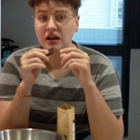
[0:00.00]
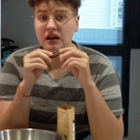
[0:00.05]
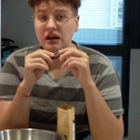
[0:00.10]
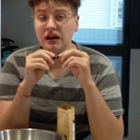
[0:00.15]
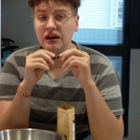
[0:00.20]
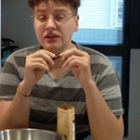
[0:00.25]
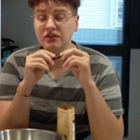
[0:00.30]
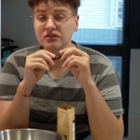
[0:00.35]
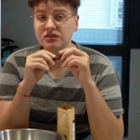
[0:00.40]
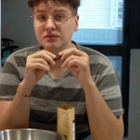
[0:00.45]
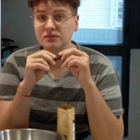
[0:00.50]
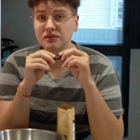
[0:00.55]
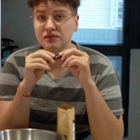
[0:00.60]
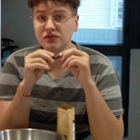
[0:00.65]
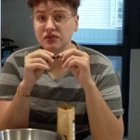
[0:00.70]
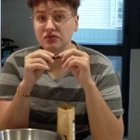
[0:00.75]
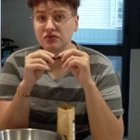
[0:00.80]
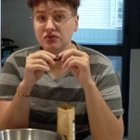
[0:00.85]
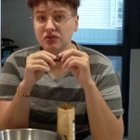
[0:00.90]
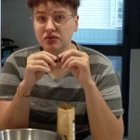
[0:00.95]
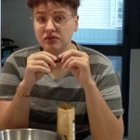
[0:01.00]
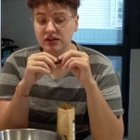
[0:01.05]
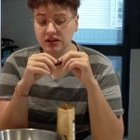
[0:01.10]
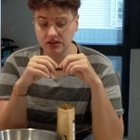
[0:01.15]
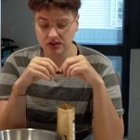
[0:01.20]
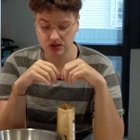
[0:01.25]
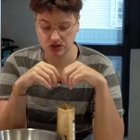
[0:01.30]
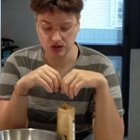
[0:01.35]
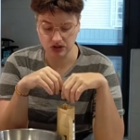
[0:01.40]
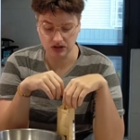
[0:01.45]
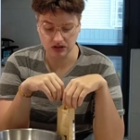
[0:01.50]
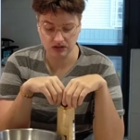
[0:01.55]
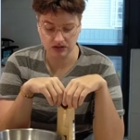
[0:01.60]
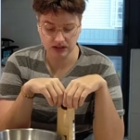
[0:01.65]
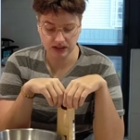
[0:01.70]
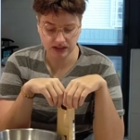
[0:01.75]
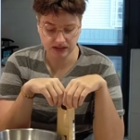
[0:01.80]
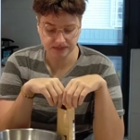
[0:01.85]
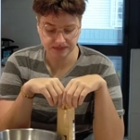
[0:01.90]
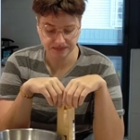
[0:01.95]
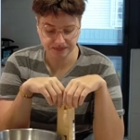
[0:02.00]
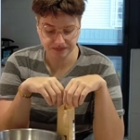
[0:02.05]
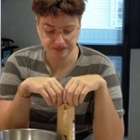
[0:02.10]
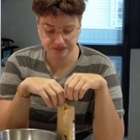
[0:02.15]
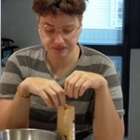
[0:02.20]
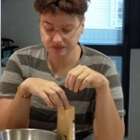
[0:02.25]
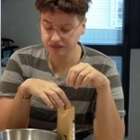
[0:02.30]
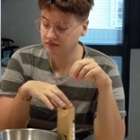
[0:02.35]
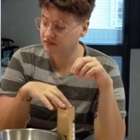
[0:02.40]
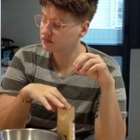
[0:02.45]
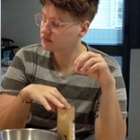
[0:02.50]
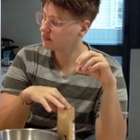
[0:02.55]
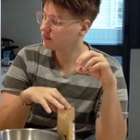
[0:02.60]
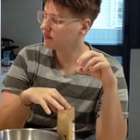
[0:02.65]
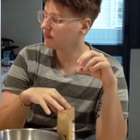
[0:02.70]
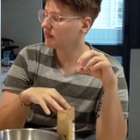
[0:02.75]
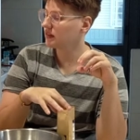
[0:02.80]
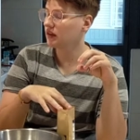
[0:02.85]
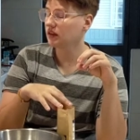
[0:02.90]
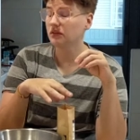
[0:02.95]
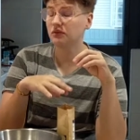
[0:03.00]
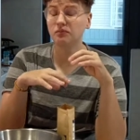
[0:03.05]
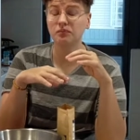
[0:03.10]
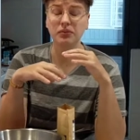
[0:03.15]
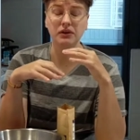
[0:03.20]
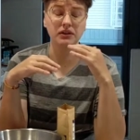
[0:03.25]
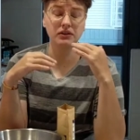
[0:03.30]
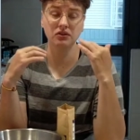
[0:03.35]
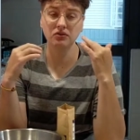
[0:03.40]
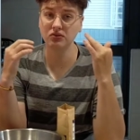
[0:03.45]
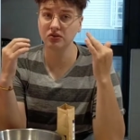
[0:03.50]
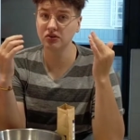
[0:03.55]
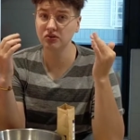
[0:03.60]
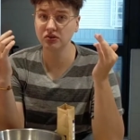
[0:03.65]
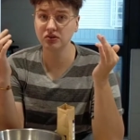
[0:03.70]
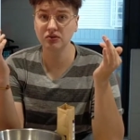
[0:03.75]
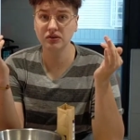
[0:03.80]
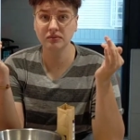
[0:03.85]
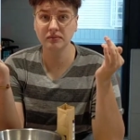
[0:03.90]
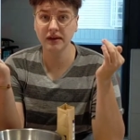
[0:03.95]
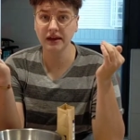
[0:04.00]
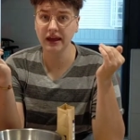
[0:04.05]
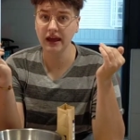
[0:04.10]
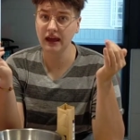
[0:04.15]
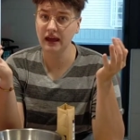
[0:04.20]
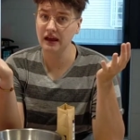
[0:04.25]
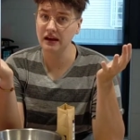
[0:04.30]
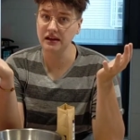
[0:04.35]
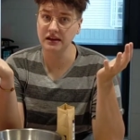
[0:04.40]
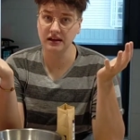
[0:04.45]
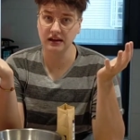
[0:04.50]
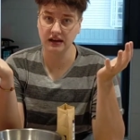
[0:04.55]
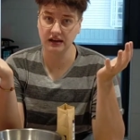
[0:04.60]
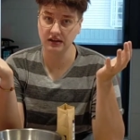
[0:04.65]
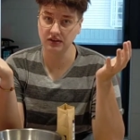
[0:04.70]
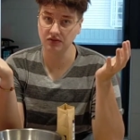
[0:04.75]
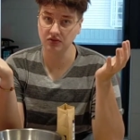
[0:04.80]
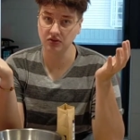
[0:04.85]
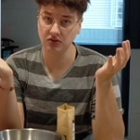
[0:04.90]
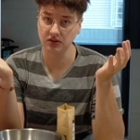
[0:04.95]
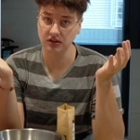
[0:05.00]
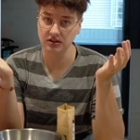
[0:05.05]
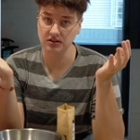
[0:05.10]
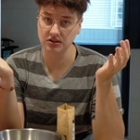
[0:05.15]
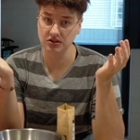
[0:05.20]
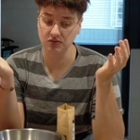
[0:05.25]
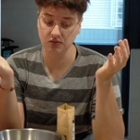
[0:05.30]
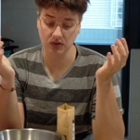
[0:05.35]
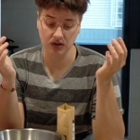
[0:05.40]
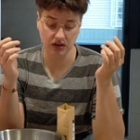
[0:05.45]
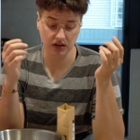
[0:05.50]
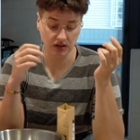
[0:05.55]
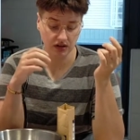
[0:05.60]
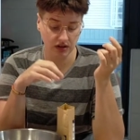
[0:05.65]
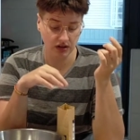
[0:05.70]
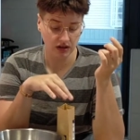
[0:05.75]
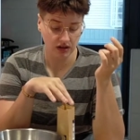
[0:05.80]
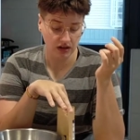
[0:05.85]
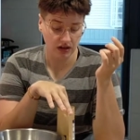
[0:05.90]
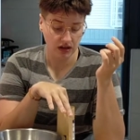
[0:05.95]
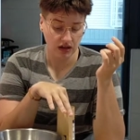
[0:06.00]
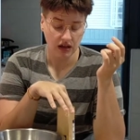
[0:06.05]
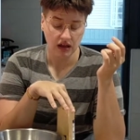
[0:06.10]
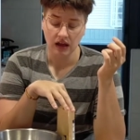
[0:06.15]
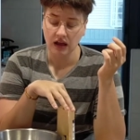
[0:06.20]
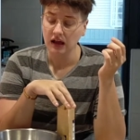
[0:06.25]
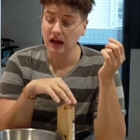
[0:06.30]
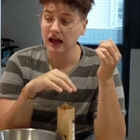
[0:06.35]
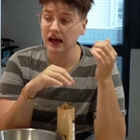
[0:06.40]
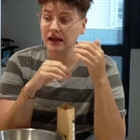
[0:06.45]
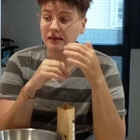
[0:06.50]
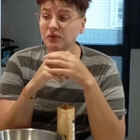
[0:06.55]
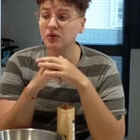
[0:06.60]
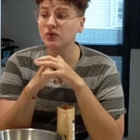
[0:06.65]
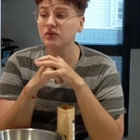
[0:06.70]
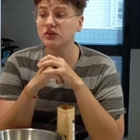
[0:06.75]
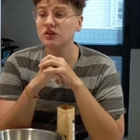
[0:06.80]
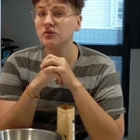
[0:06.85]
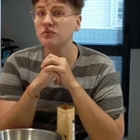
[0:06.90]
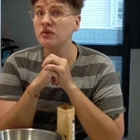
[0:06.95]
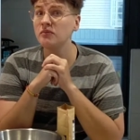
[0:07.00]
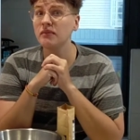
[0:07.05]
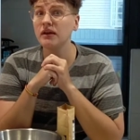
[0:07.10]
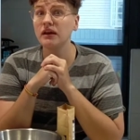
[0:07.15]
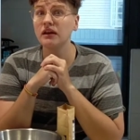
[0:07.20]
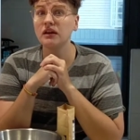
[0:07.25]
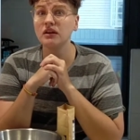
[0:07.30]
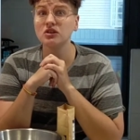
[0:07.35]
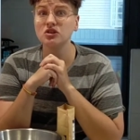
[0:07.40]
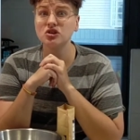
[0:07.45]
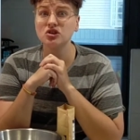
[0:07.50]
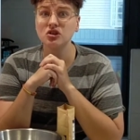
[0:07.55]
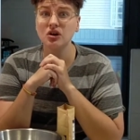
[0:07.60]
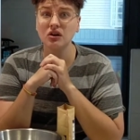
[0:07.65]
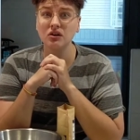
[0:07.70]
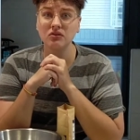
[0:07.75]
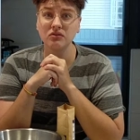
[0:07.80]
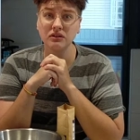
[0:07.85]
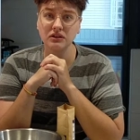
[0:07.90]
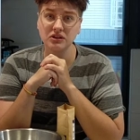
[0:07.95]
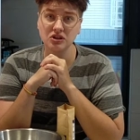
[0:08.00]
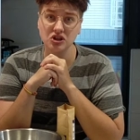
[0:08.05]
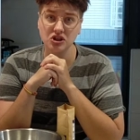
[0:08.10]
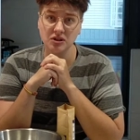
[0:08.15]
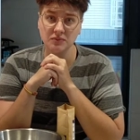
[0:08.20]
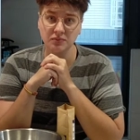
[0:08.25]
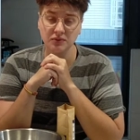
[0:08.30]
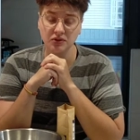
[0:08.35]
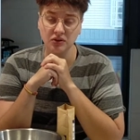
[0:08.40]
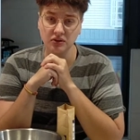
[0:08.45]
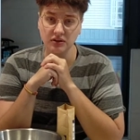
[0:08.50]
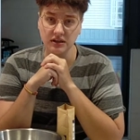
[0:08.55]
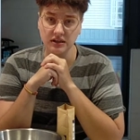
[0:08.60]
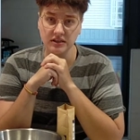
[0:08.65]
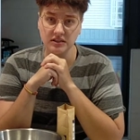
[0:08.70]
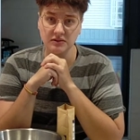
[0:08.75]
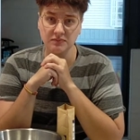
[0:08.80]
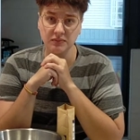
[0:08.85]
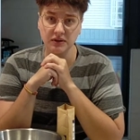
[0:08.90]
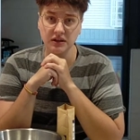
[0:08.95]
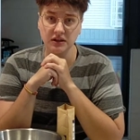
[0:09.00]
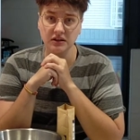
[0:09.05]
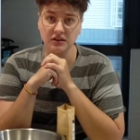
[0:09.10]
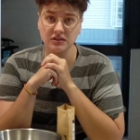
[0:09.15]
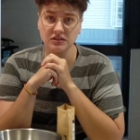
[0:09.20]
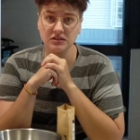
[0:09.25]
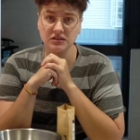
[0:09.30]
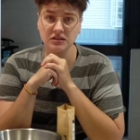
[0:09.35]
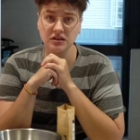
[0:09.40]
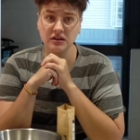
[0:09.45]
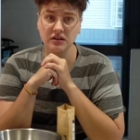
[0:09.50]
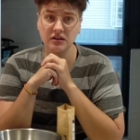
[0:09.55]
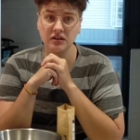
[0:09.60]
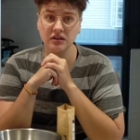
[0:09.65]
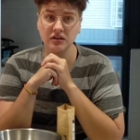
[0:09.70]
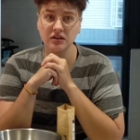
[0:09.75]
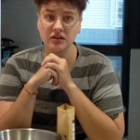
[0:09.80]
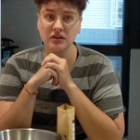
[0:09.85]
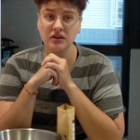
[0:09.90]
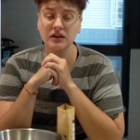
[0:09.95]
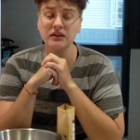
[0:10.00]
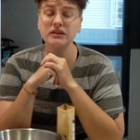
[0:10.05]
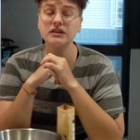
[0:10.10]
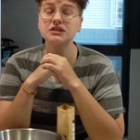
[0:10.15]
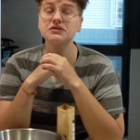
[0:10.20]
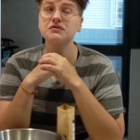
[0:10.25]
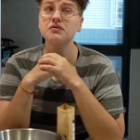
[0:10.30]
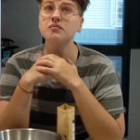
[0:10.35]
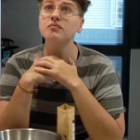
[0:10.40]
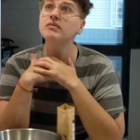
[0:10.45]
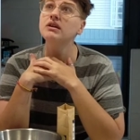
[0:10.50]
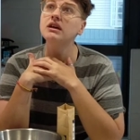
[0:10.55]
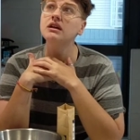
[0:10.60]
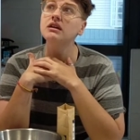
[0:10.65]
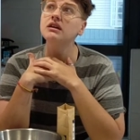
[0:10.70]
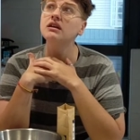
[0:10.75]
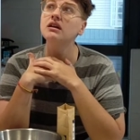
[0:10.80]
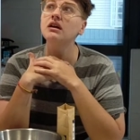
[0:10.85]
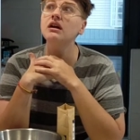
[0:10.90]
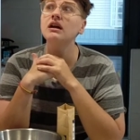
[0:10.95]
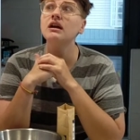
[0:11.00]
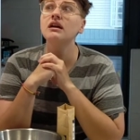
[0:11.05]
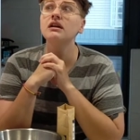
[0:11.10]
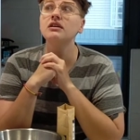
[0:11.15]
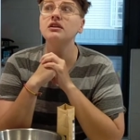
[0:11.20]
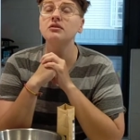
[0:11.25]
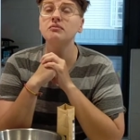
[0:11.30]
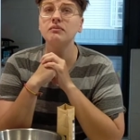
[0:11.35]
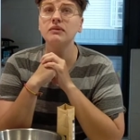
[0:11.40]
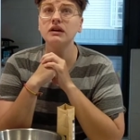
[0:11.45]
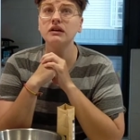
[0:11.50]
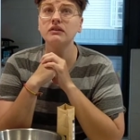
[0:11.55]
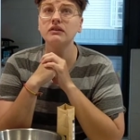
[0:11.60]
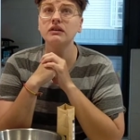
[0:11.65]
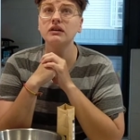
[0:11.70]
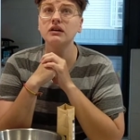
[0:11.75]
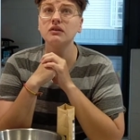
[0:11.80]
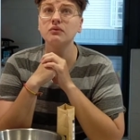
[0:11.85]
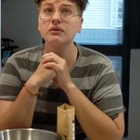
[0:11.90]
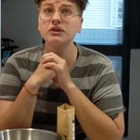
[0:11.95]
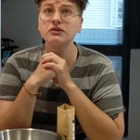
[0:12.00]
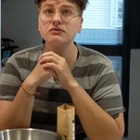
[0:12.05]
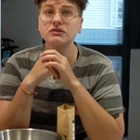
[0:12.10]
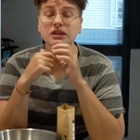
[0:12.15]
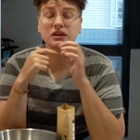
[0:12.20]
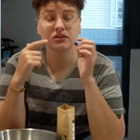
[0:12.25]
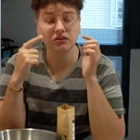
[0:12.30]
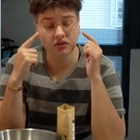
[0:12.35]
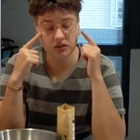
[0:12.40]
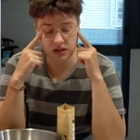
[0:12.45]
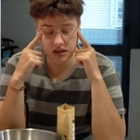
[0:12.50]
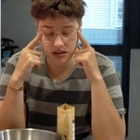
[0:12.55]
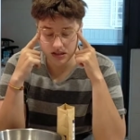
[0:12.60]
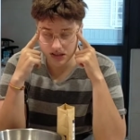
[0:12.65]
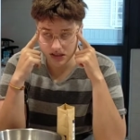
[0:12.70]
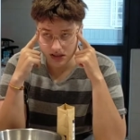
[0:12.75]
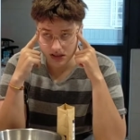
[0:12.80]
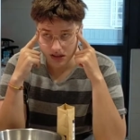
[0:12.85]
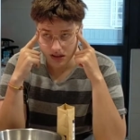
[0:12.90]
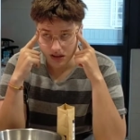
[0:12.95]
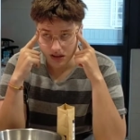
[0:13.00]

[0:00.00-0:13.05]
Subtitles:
I know some of you don't eat chocolate, but you know, you can make any kind of cookies you want. I'm going to be making chocolate chip cookies because, at least for me, in America, when you say cookies,